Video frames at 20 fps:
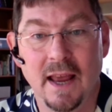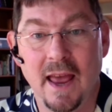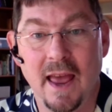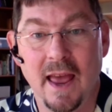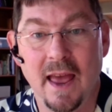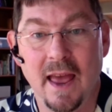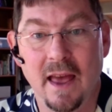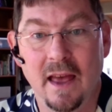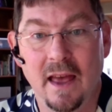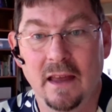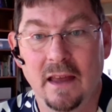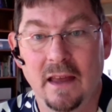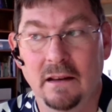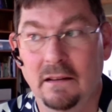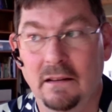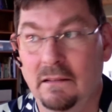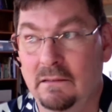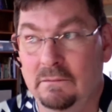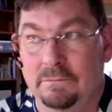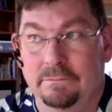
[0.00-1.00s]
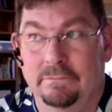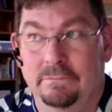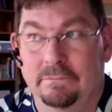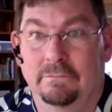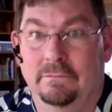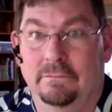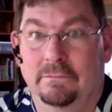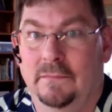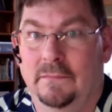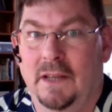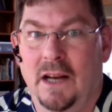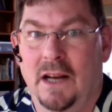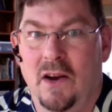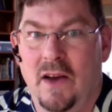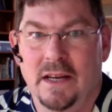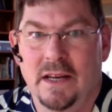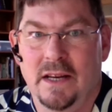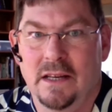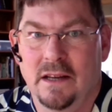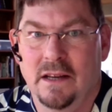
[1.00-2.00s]
And,
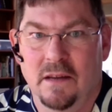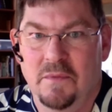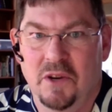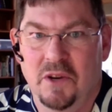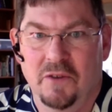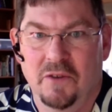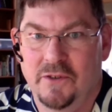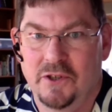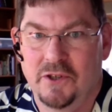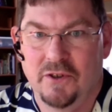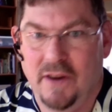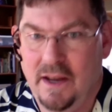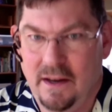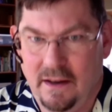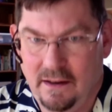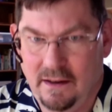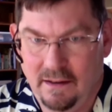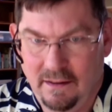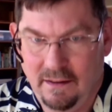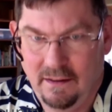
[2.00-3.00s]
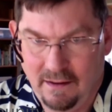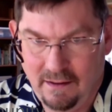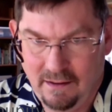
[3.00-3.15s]
I didn't come here for training.